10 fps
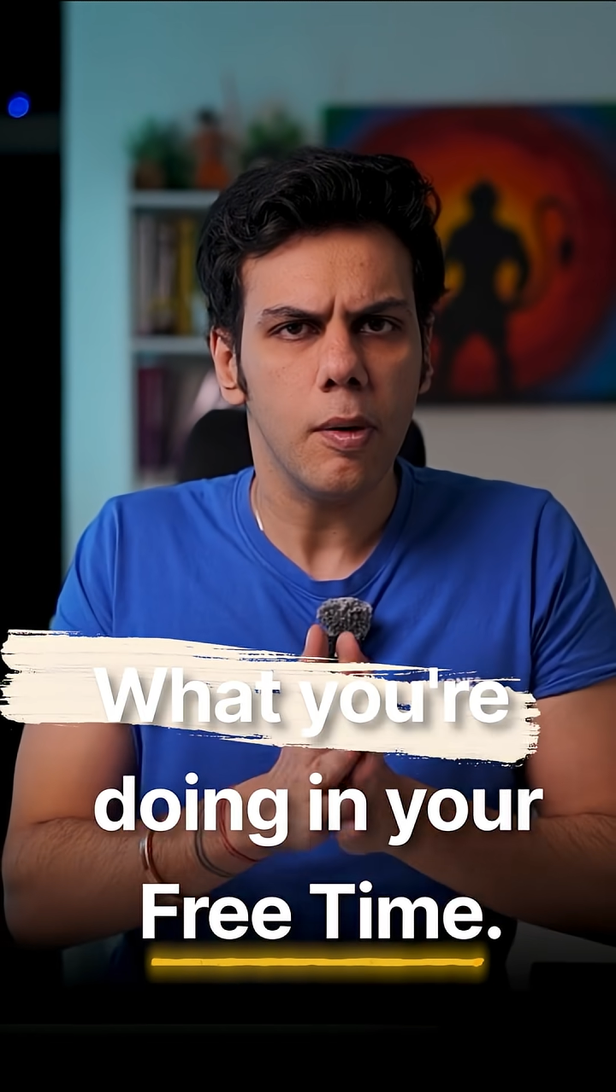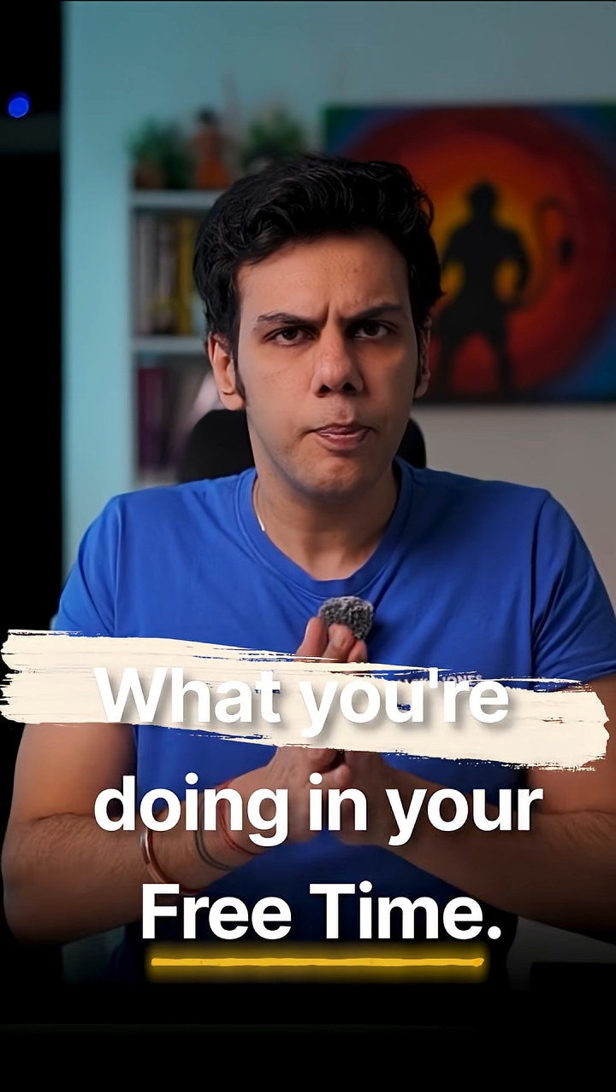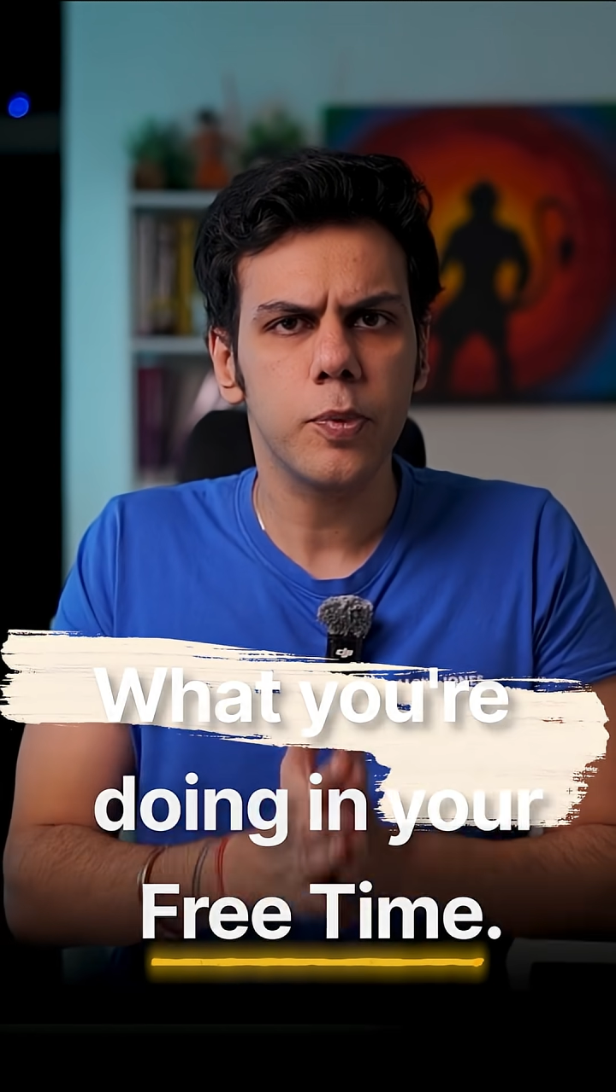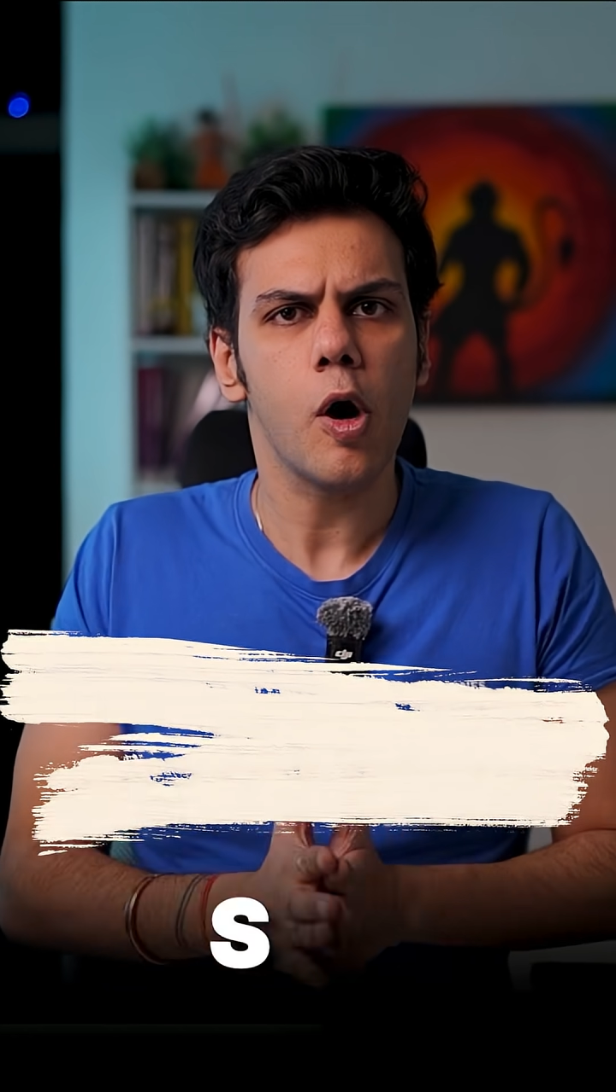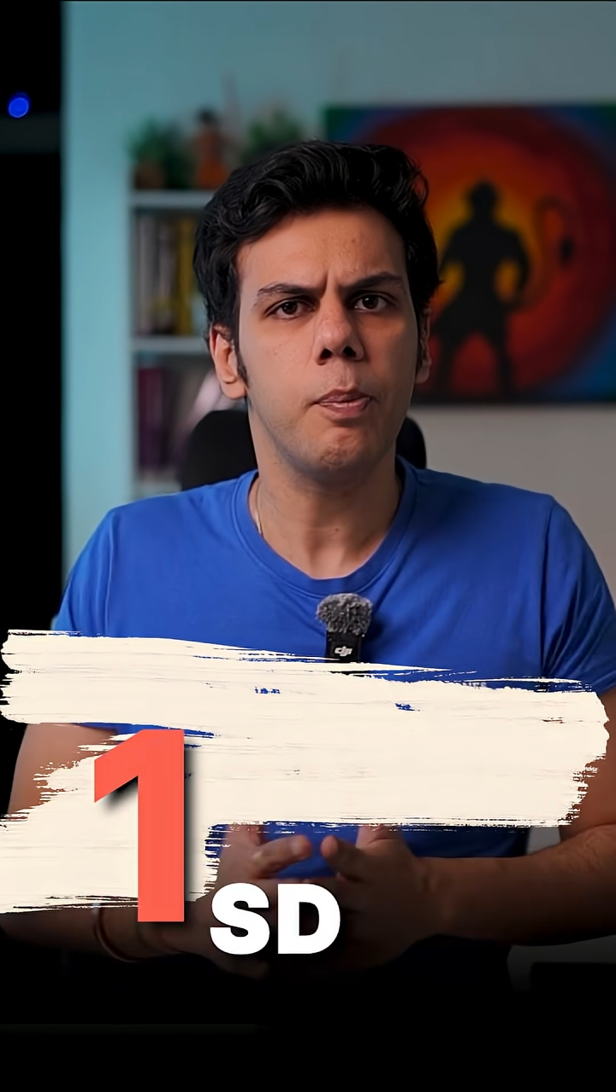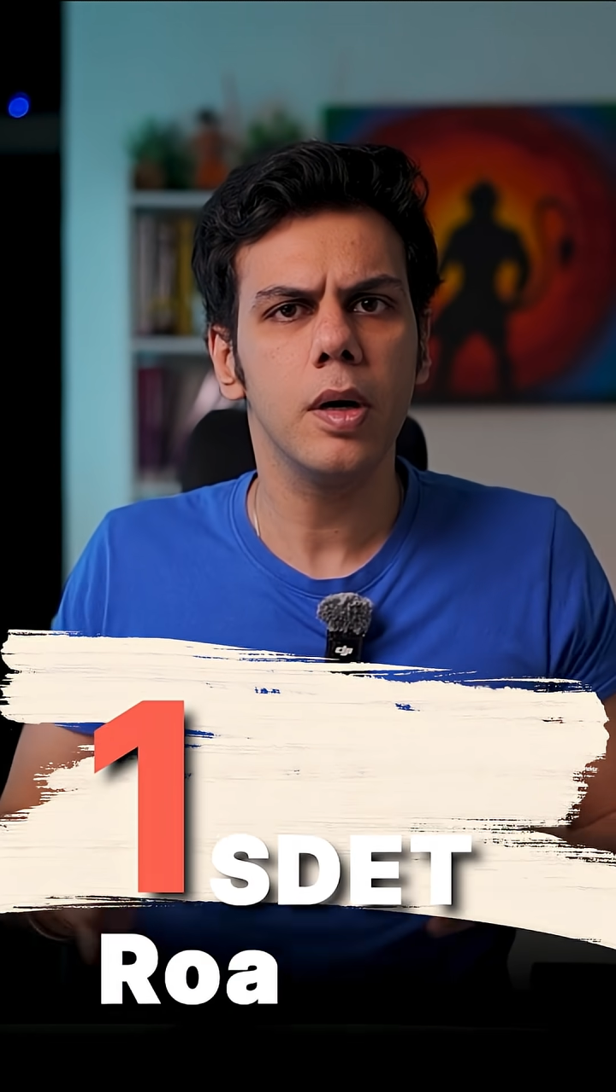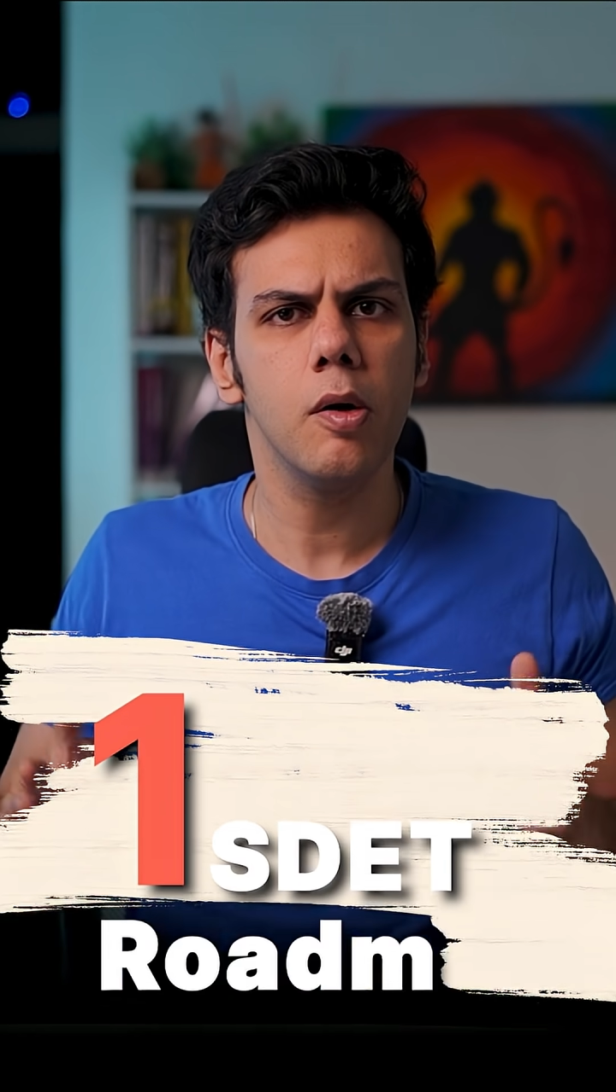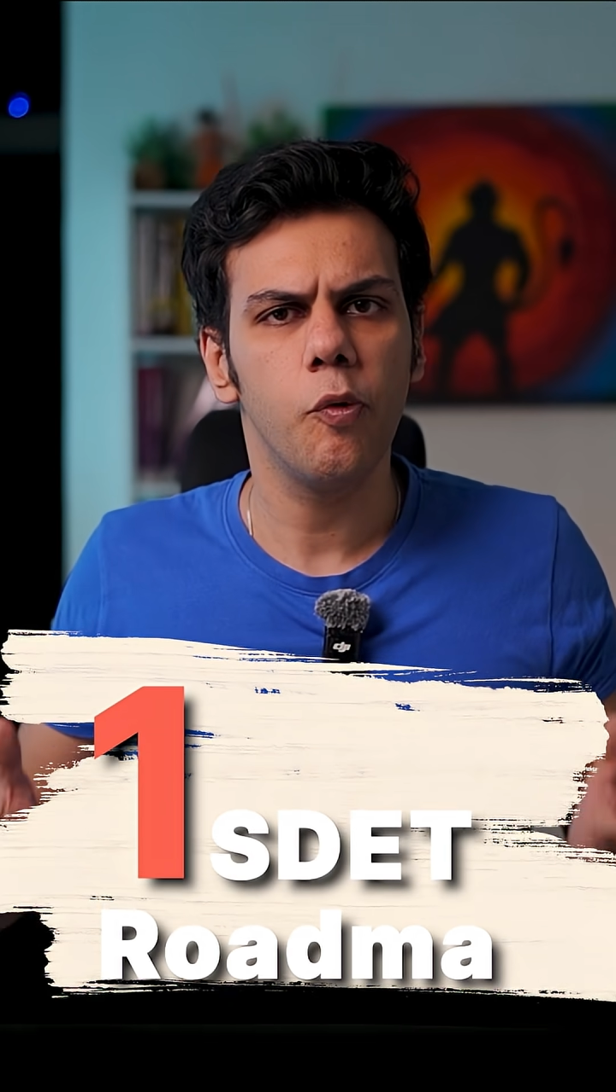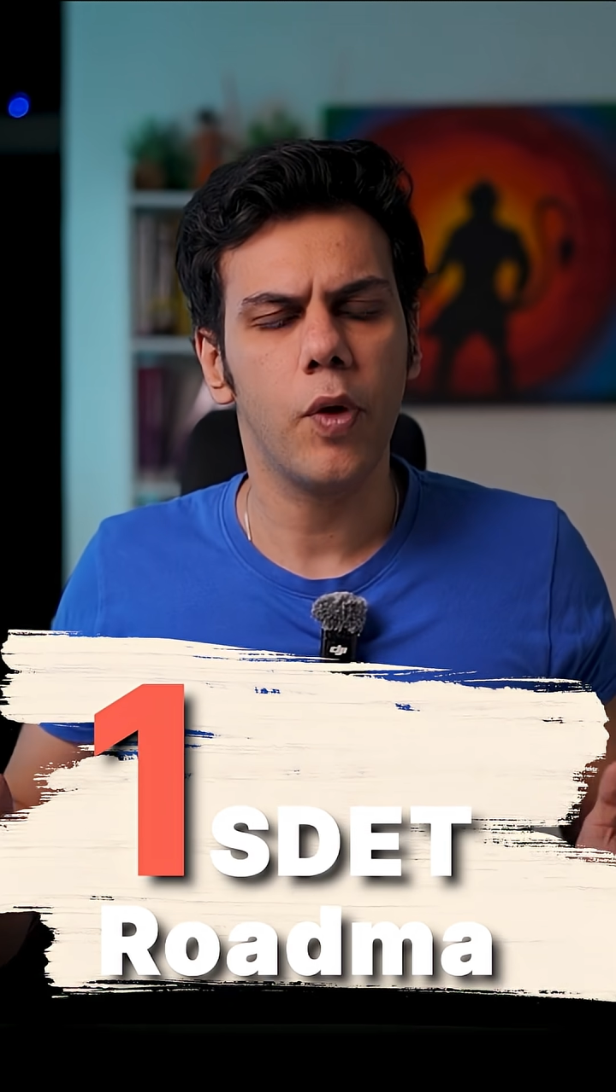a proper